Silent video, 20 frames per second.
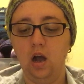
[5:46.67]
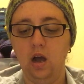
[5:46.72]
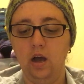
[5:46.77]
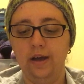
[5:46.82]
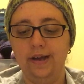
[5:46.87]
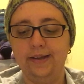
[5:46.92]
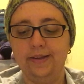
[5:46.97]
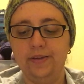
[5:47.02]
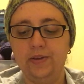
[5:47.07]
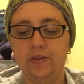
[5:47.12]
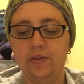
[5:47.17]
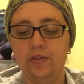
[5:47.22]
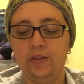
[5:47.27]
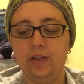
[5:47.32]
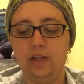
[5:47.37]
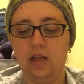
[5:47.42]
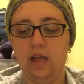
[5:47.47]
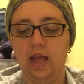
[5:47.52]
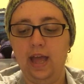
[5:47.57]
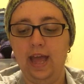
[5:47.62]

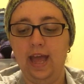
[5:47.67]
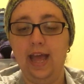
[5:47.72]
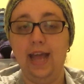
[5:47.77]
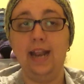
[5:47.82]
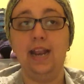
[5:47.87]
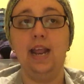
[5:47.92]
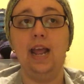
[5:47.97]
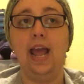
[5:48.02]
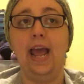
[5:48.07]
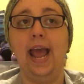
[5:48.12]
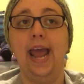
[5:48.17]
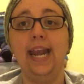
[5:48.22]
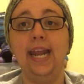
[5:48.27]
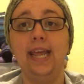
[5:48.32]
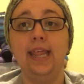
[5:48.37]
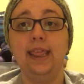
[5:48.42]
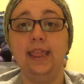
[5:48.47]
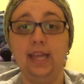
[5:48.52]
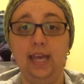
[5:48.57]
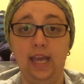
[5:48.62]
And
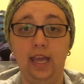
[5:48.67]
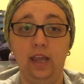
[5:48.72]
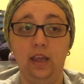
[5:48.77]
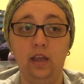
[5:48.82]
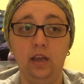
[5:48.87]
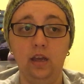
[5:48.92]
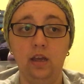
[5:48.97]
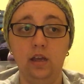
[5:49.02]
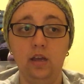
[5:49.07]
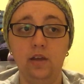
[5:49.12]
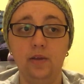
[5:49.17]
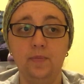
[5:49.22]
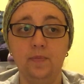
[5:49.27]
anything